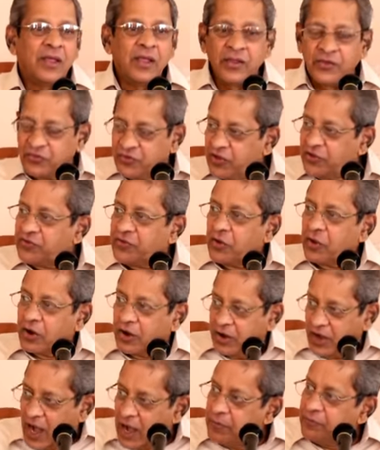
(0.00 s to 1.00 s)
Is this
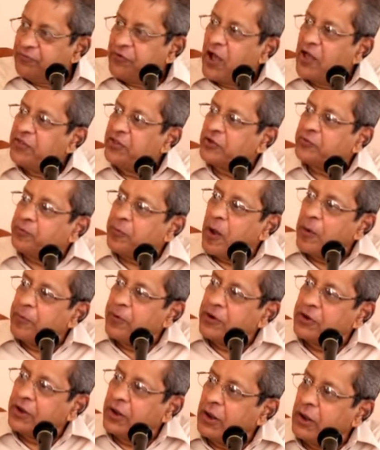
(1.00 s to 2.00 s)
your grandfather's
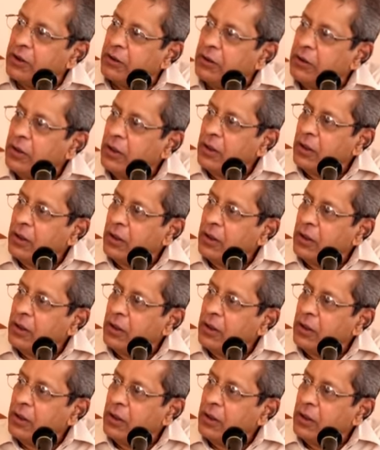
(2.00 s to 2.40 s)
property?